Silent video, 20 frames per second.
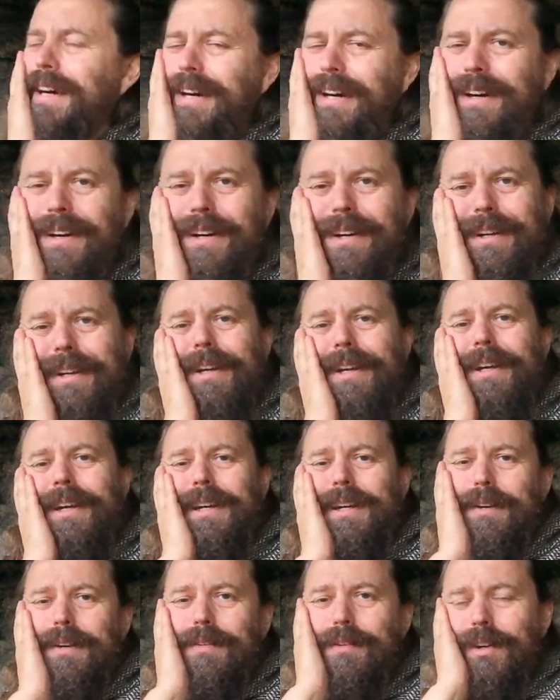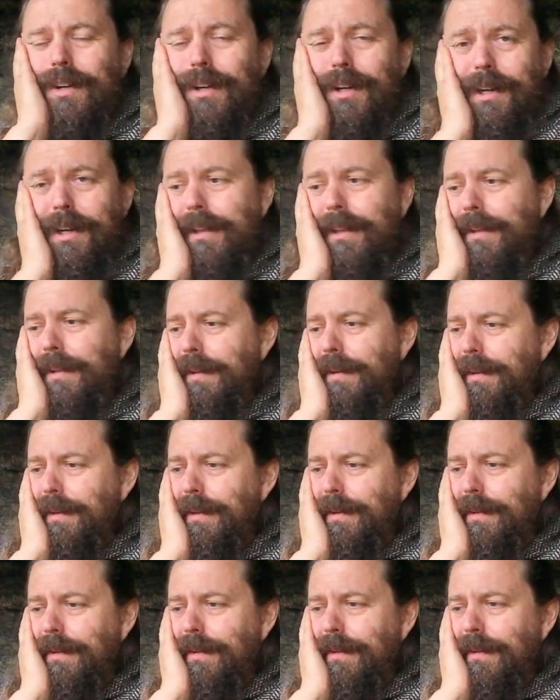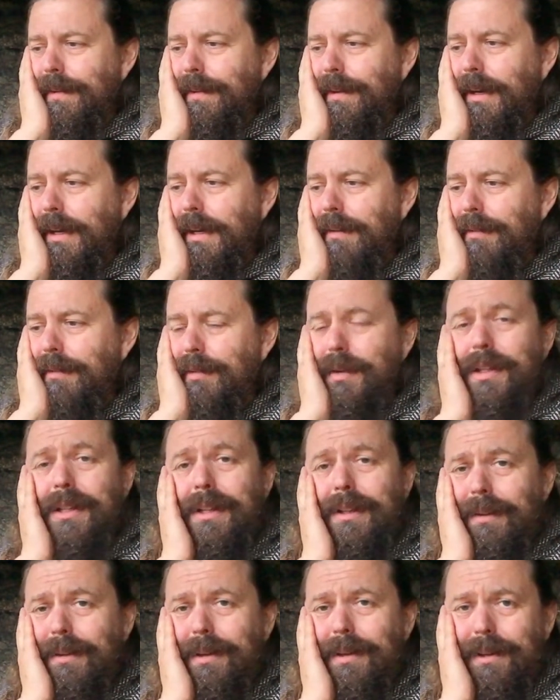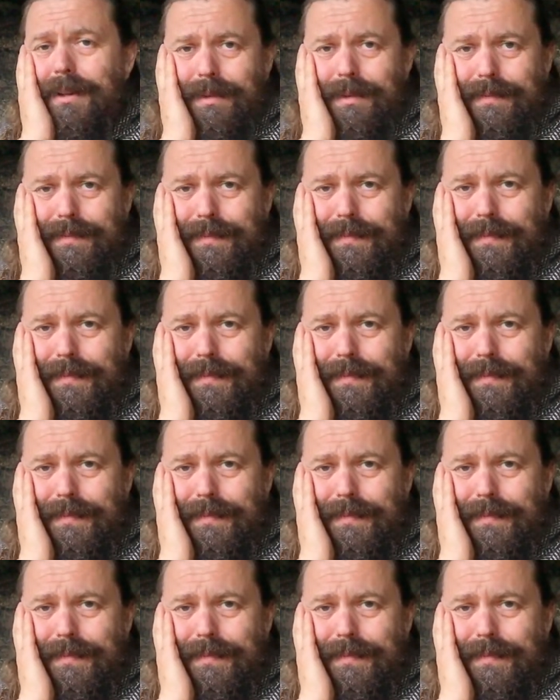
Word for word: I have hired, uh, I have a rental car.